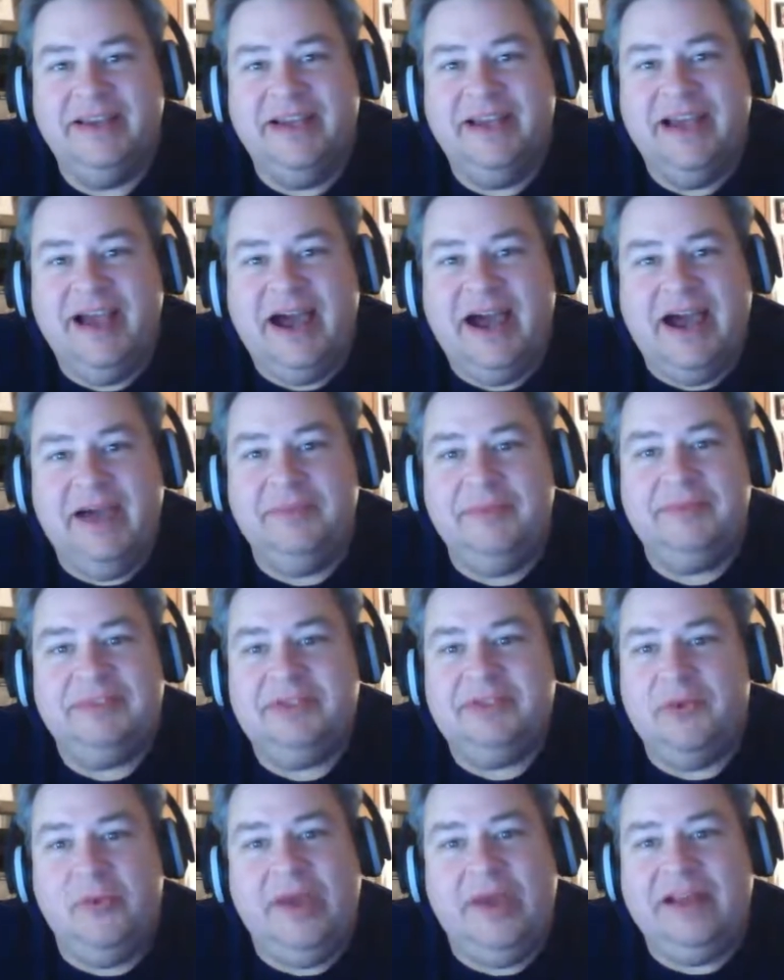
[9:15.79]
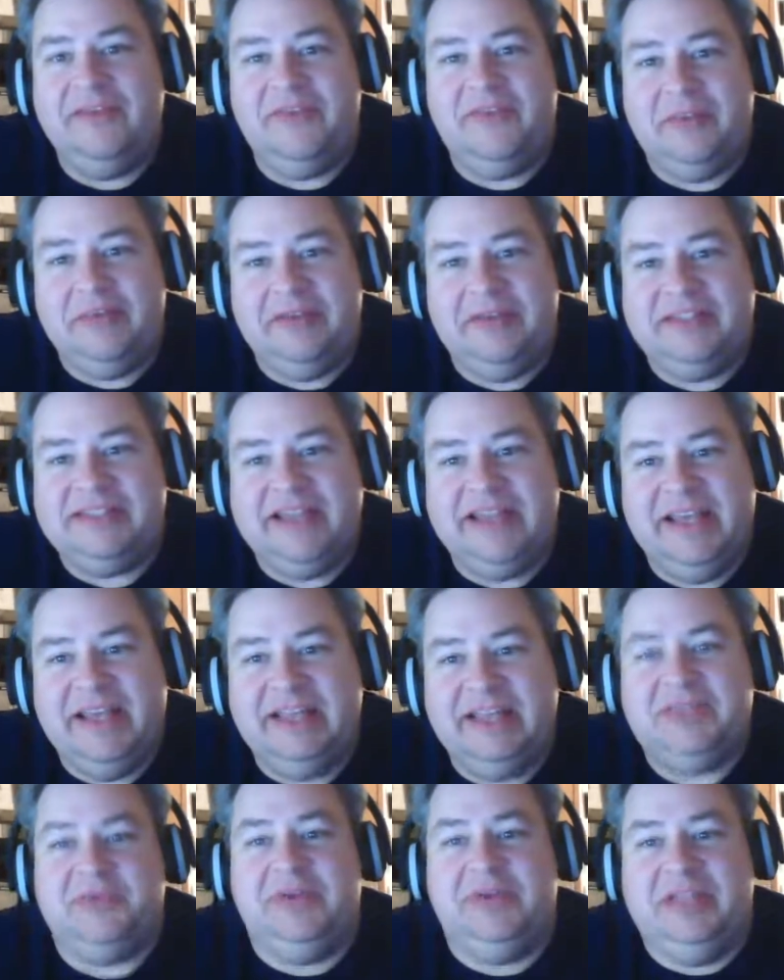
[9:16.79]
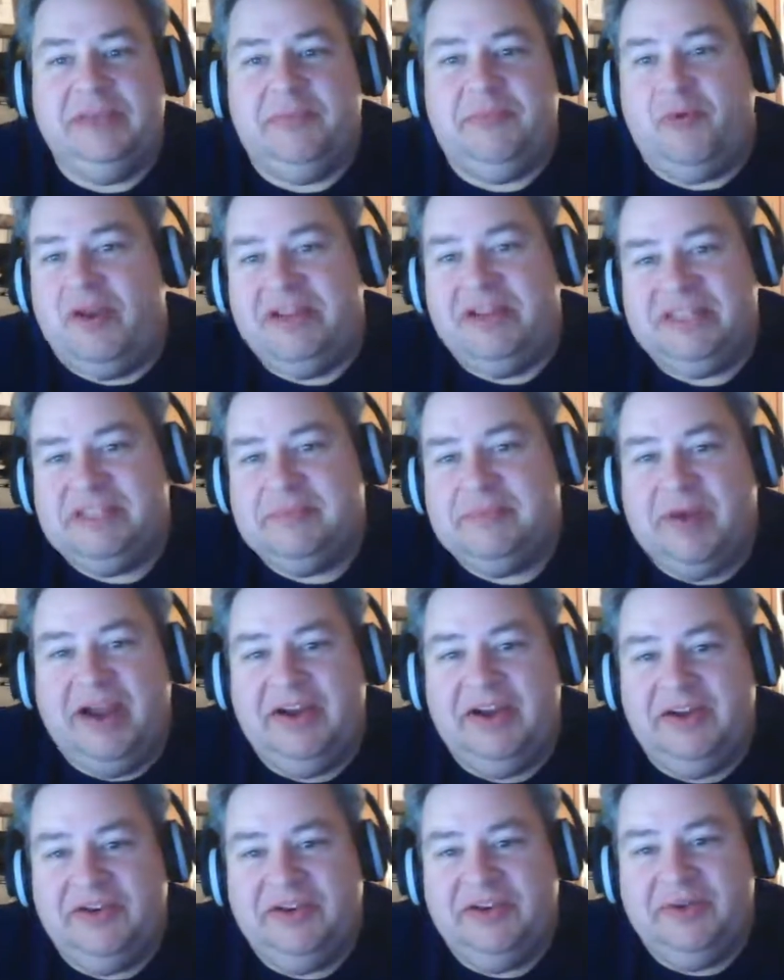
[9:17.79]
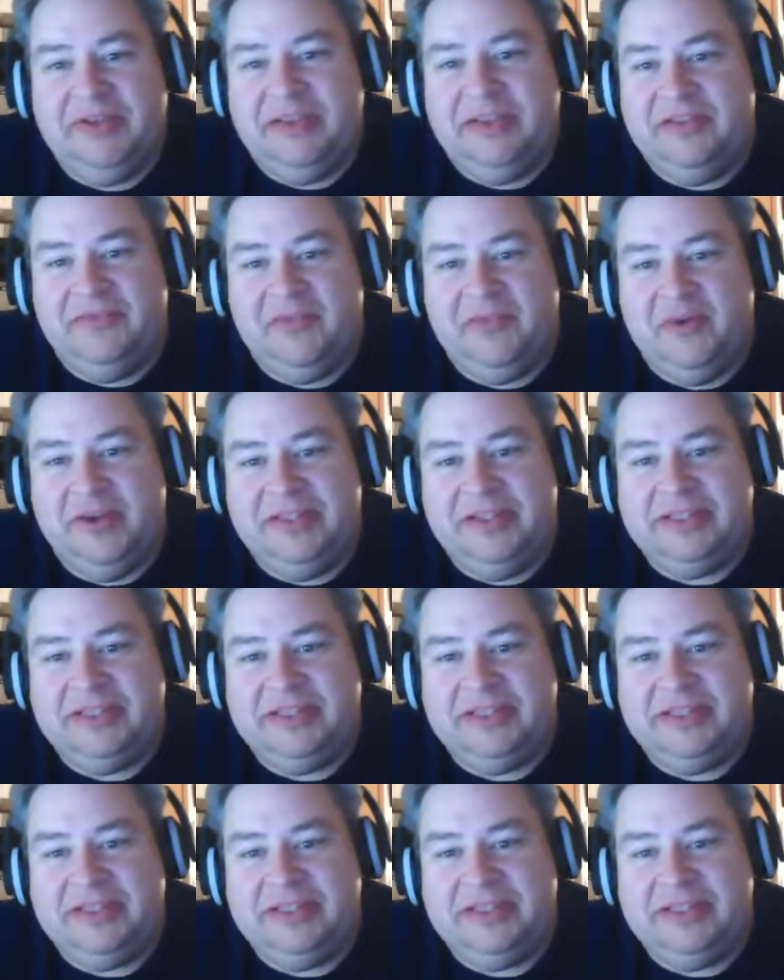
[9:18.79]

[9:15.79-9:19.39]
I'm still waiting for them to say it's really Brent Spiner doing the voice.